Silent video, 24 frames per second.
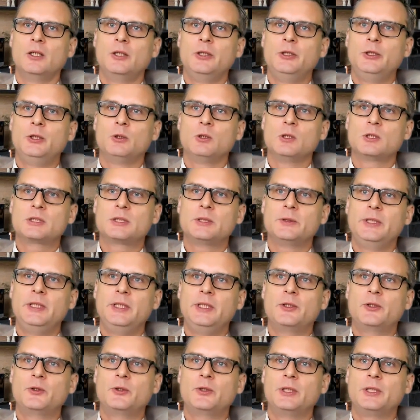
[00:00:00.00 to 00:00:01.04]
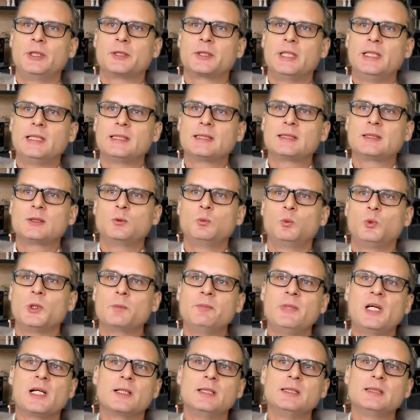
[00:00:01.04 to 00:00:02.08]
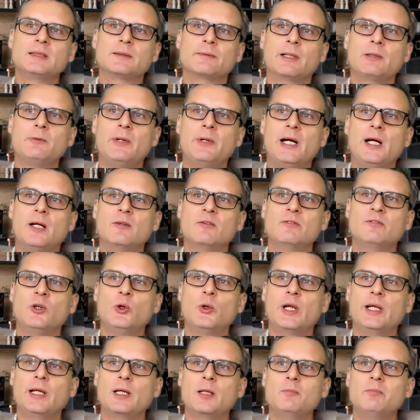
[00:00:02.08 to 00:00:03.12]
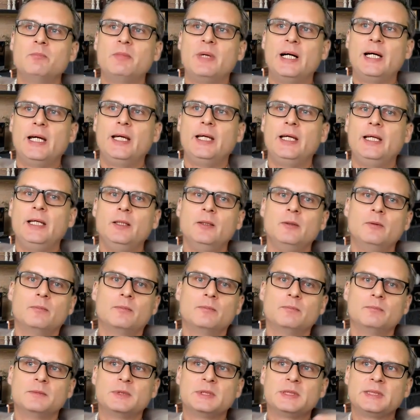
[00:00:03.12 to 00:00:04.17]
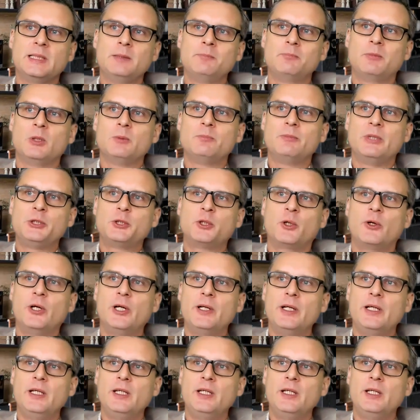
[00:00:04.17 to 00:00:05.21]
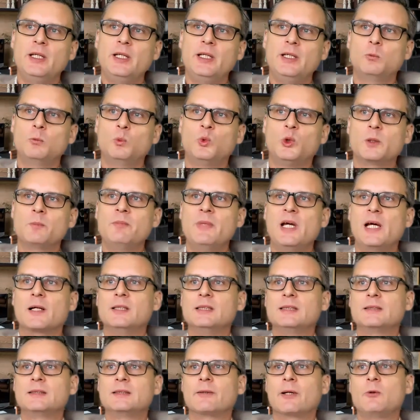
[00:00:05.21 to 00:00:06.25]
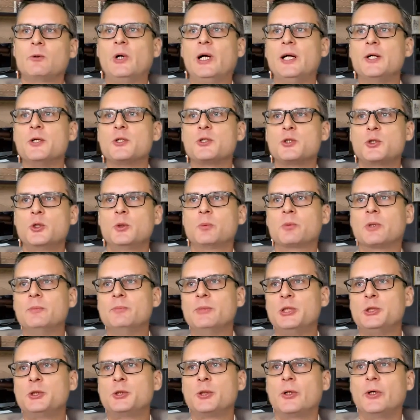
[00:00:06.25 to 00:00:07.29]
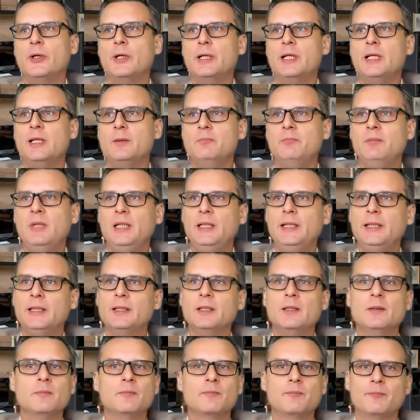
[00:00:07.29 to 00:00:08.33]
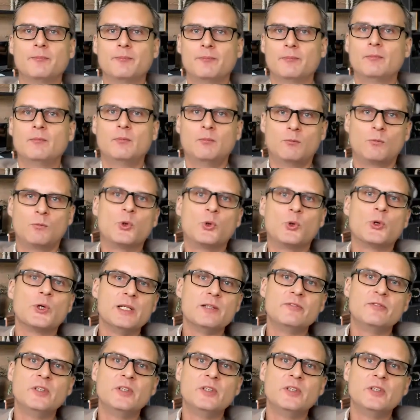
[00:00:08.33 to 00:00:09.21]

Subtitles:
You also need to address what matters require voting by simple majority, what matters require supermajority, meaning more than